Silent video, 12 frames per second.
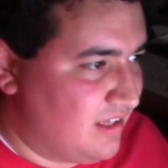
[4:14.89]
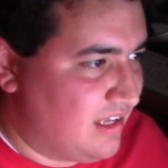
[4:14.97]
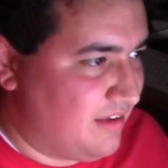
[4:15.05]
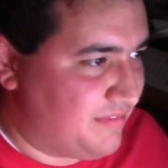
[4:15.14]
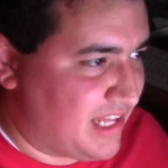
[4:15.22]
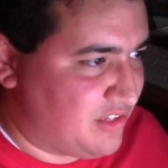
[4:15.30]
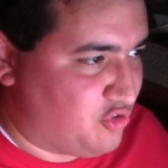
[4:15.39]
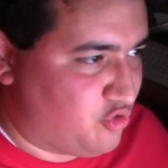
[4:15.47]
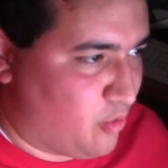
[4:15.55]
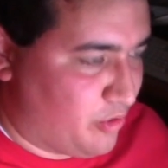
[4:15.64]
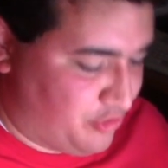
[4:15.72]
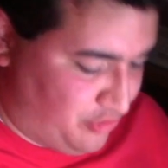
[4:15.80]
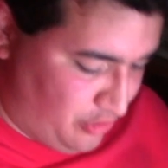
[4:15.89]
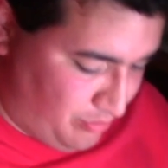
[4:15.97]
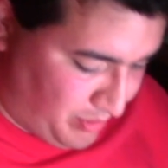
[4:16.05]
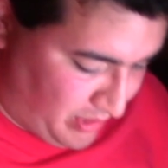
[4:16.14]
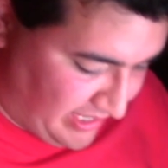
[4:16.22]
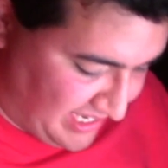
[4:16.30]
if that's George
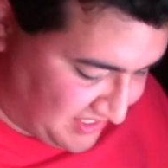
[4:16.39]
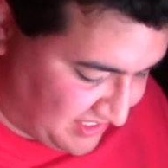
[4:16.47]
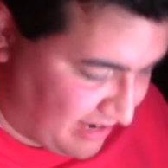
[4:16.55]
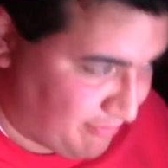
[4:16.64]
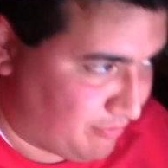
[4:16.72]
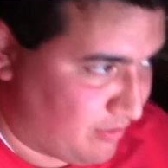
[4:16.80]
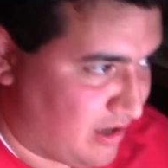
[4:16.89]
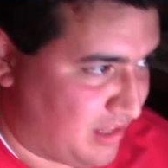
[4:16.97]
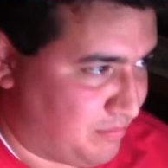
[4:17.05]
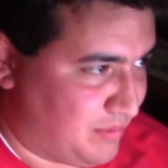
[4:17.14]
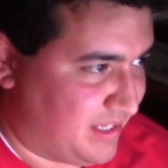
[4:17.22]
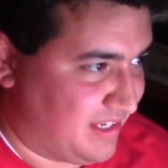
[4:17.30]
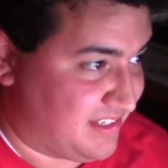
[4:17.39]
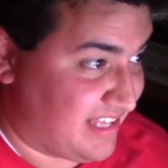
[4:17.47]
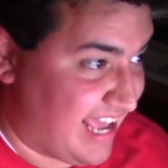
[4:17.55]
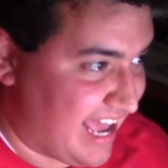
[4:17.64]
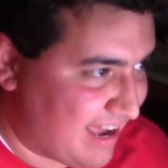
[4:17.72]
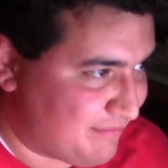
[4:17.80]
Newbern as Sephiroth, because they
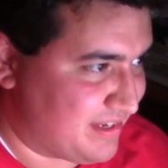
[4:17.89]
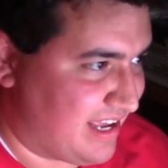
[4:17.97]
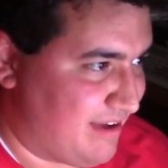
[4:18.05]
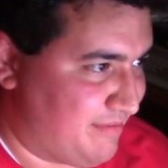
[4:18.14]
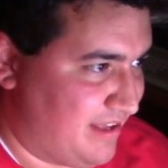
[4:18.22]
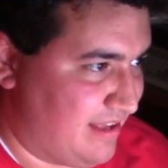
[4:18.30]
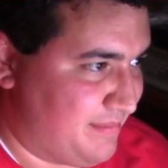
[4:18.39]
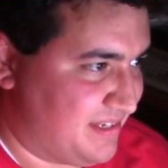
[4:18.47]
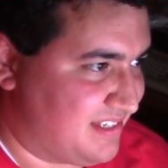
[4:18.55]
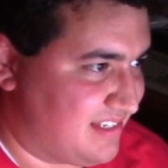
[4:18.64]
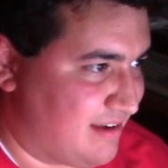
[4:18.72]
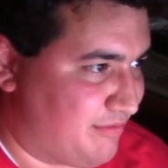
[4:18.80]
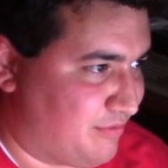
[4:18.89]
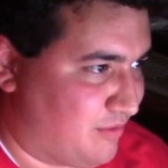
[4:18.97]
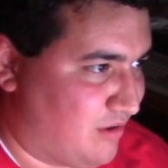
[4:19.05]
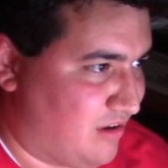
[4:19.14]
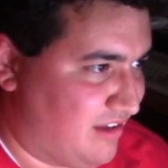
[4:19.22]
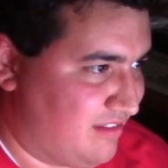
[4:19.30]
have to have him as
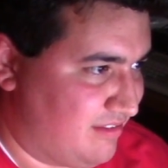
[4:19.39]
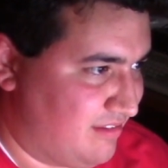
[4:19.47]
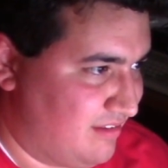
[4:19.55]
Sephiroth.